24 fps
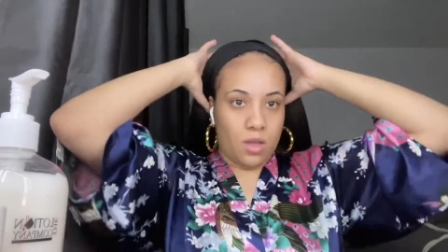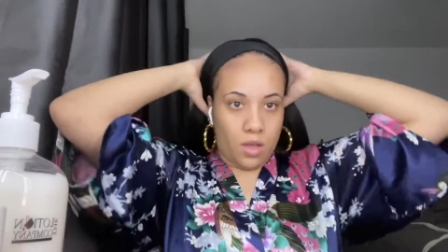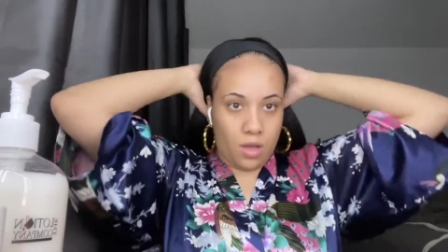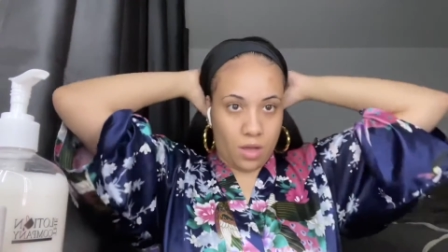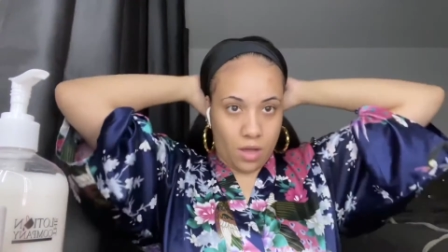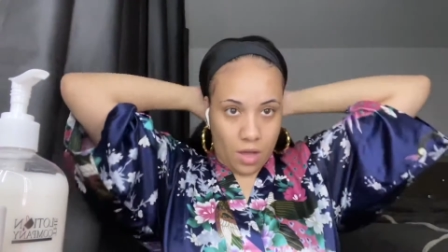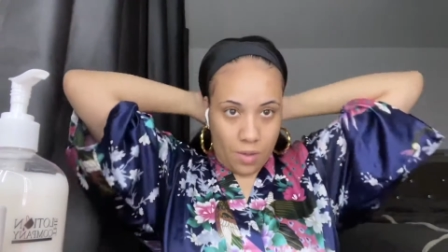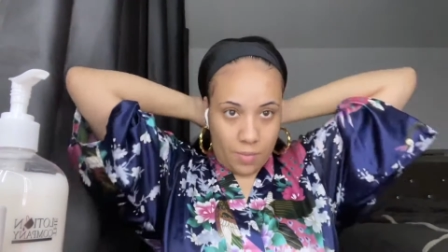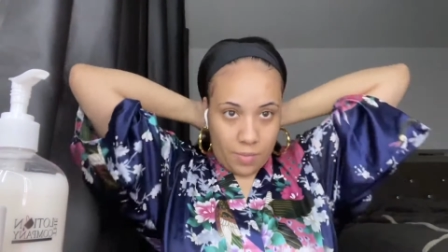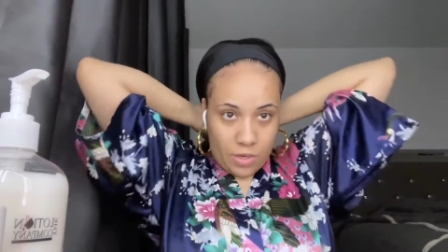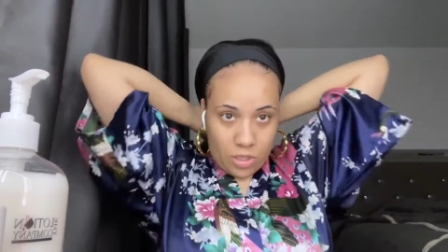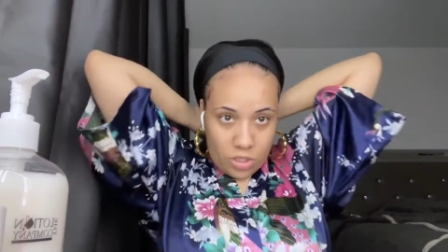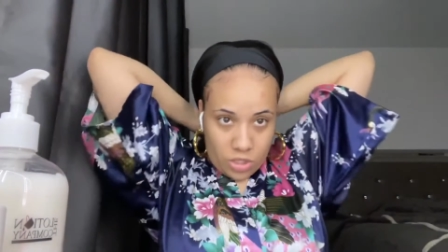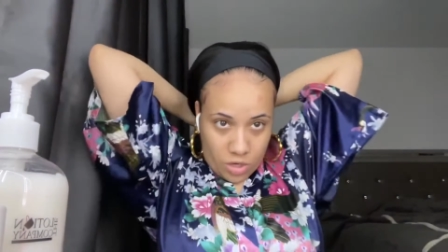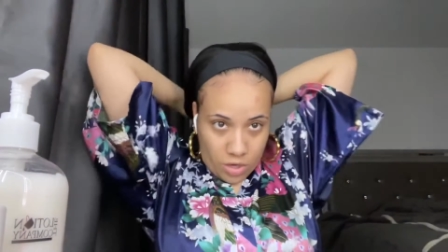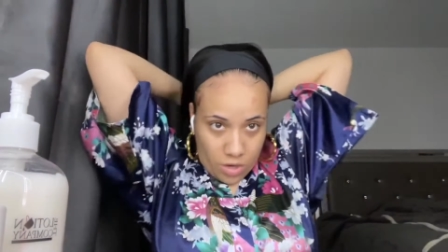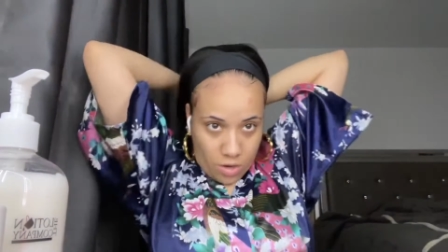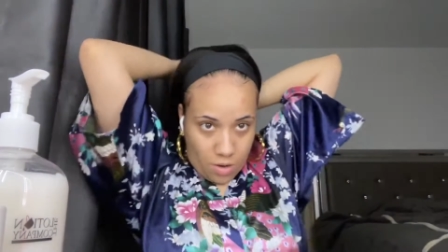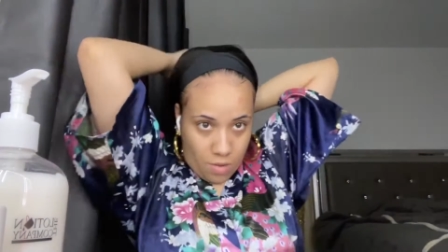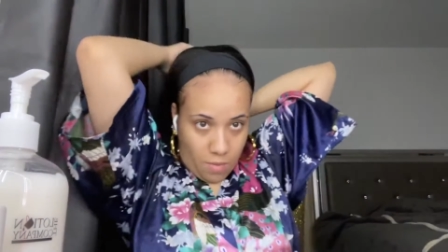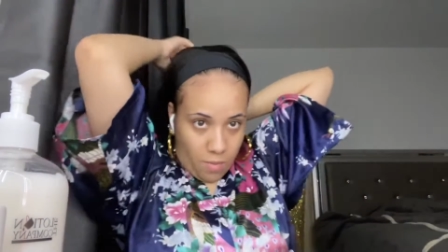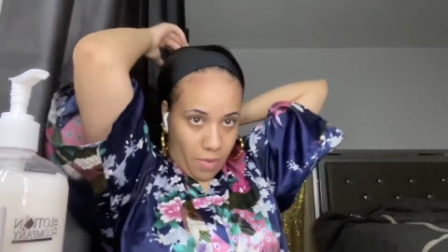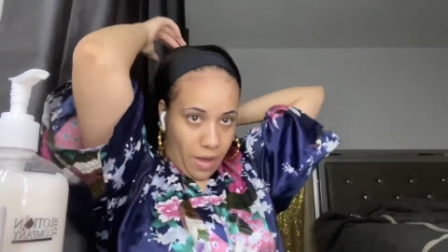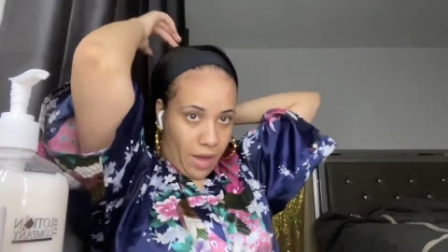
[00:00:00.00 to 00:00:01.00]
Um, let me show
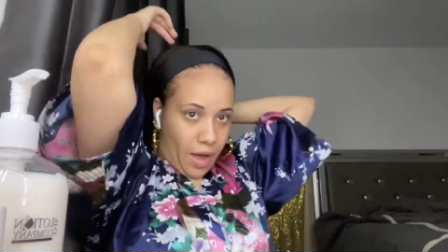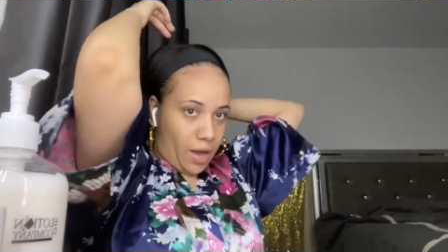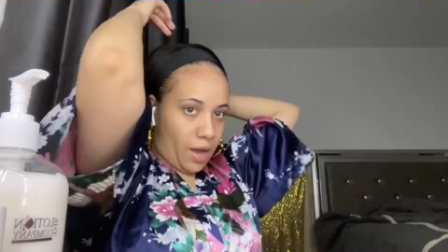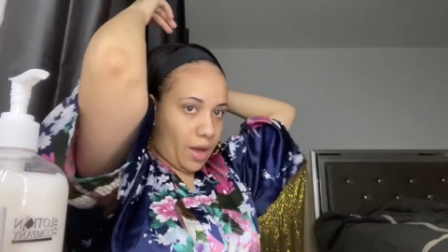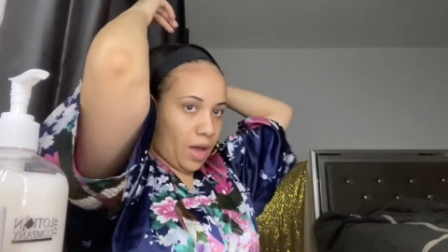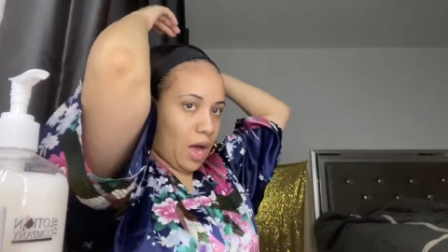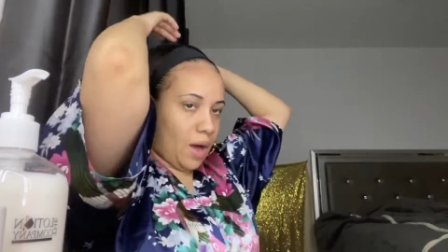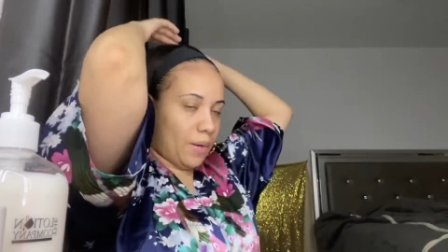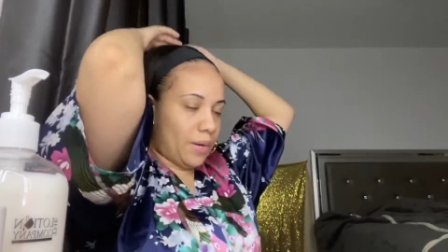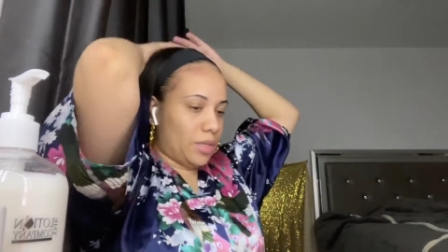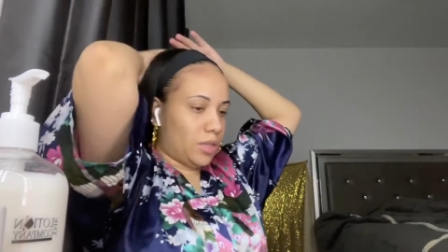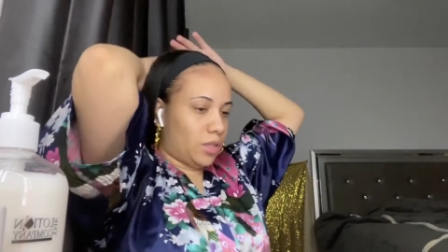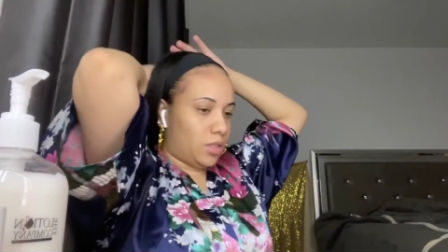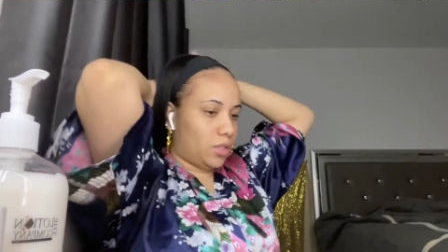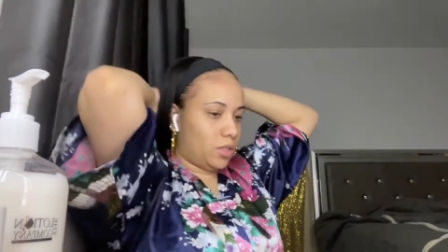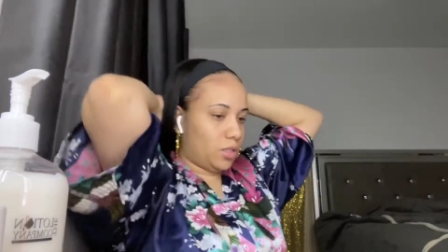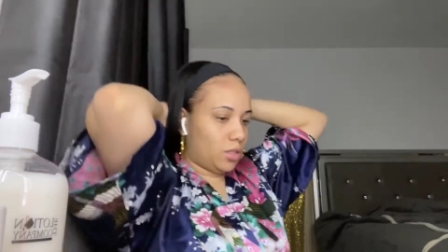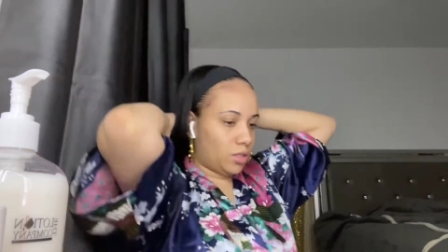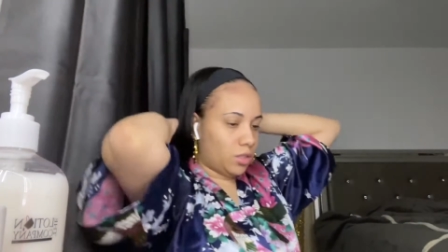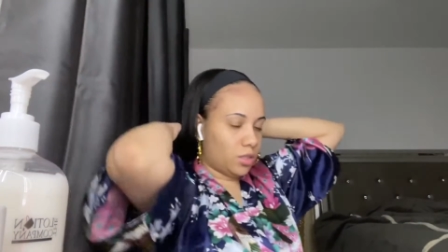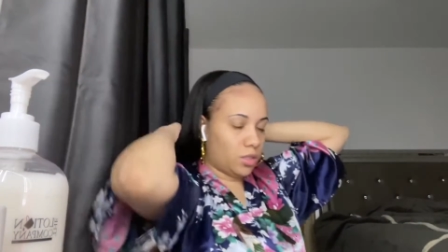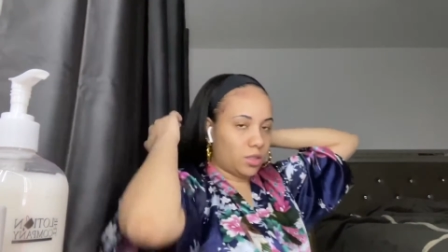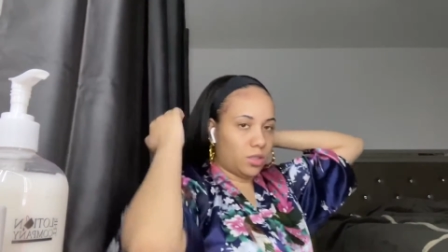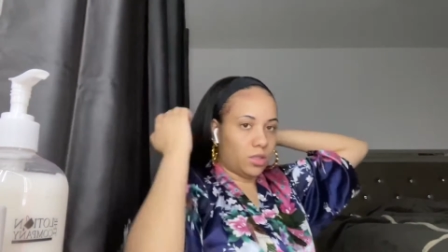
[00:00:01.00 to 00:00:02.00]
you the back how it
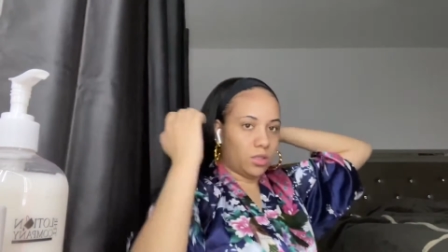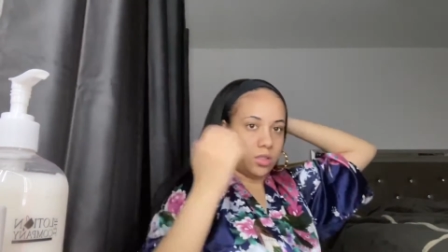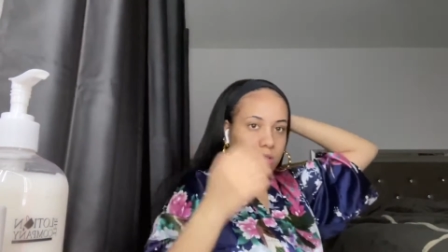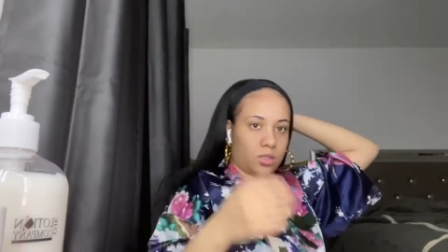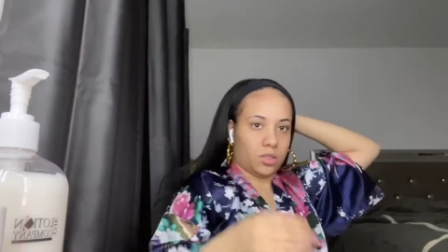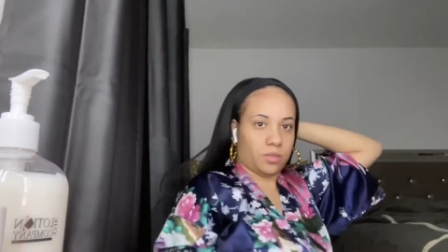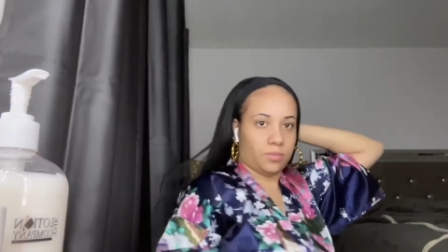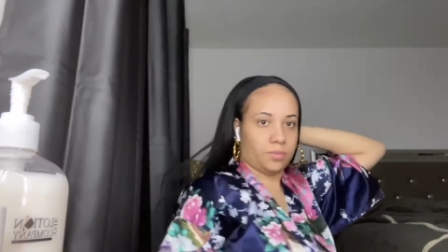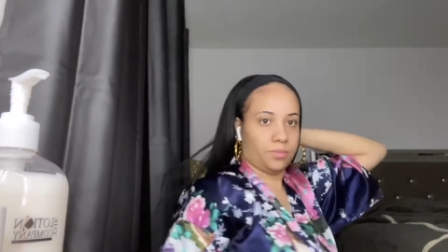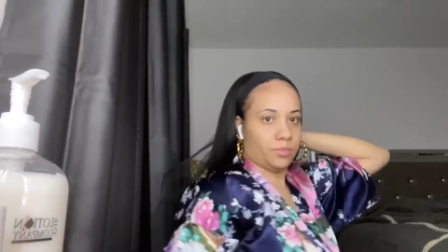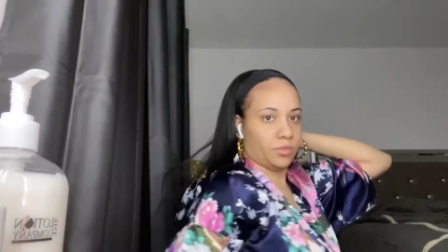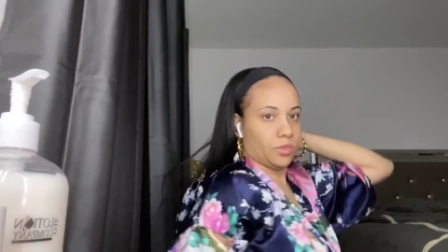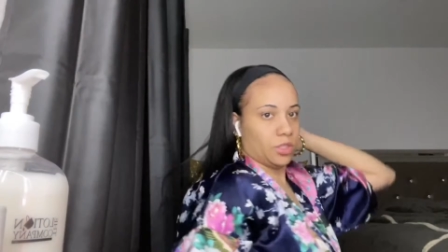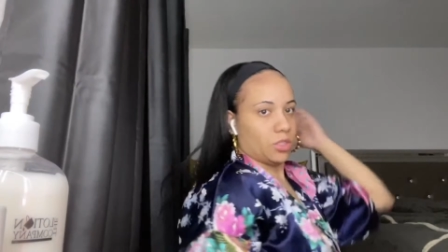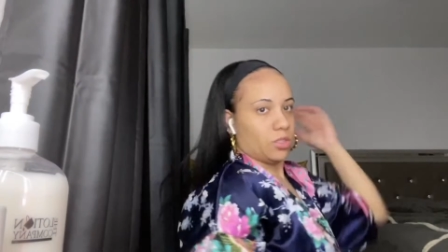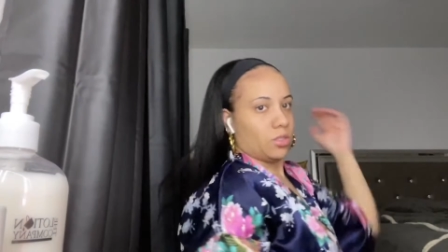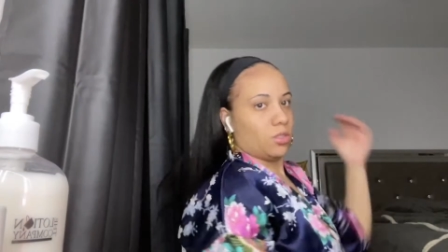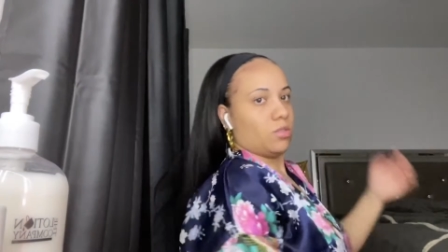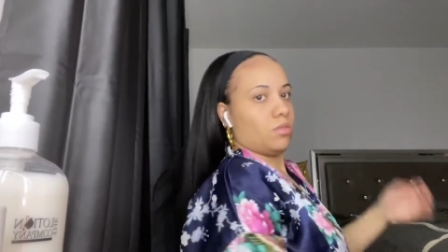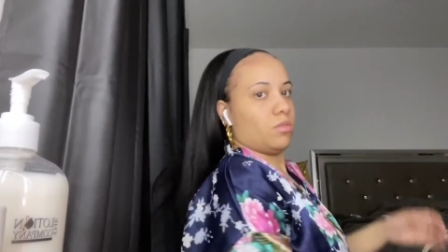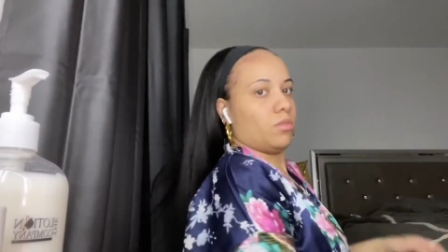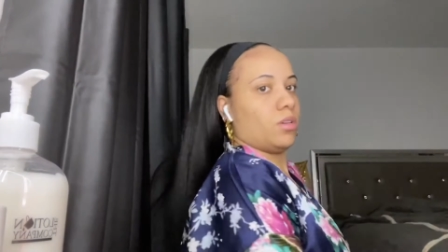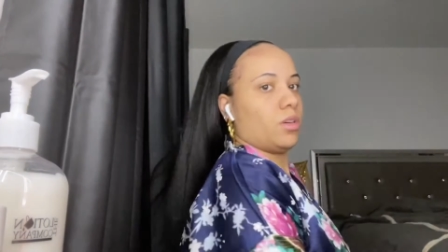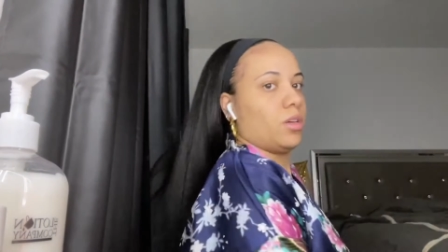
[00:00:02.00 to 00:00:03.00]
looks. So
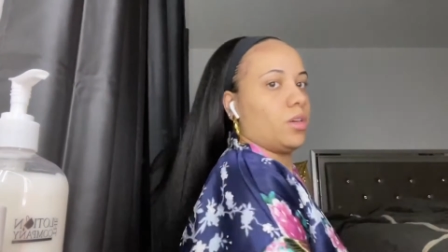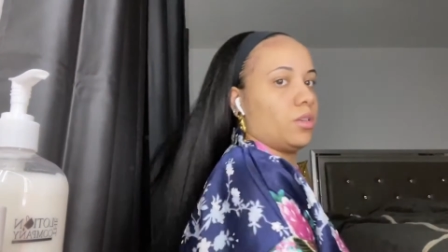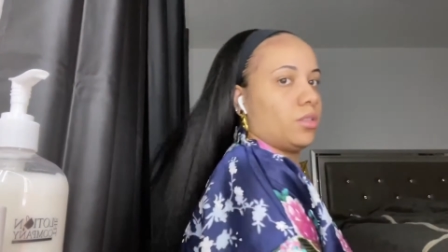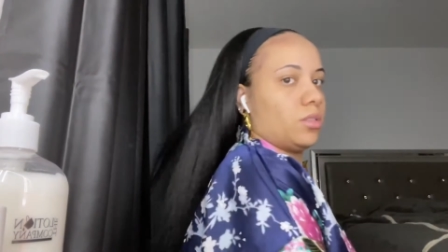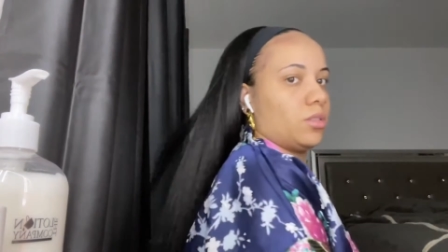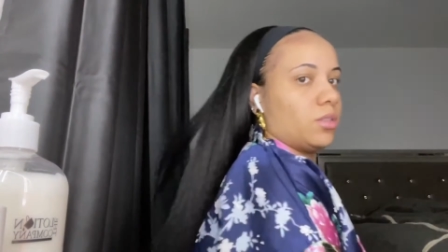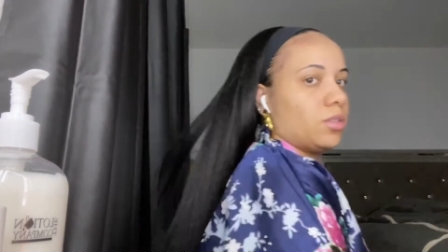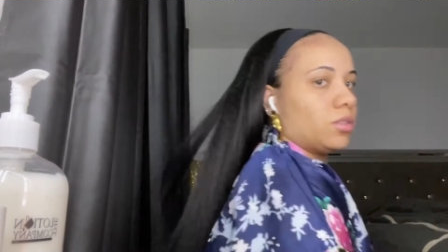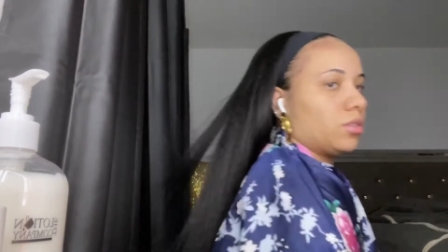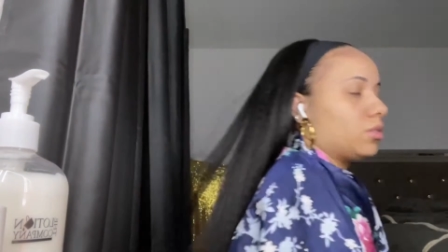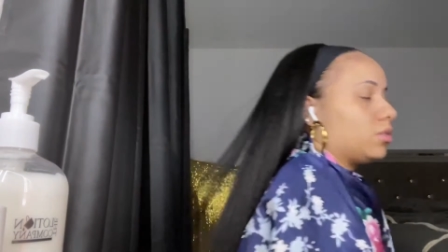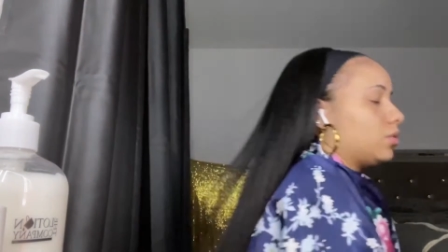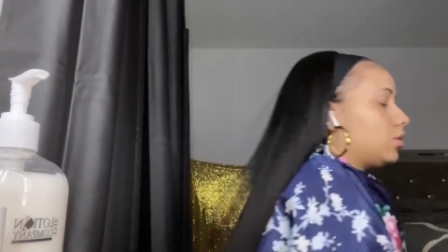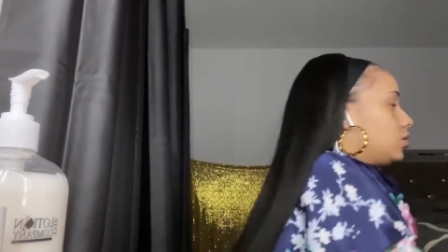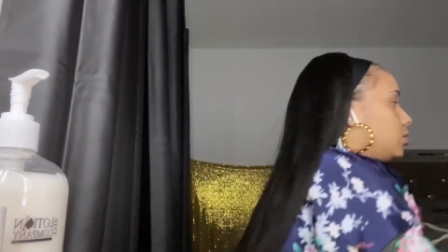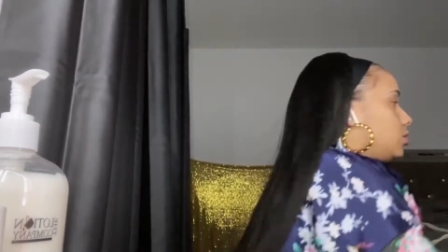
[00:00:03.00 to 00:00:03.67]
you guys can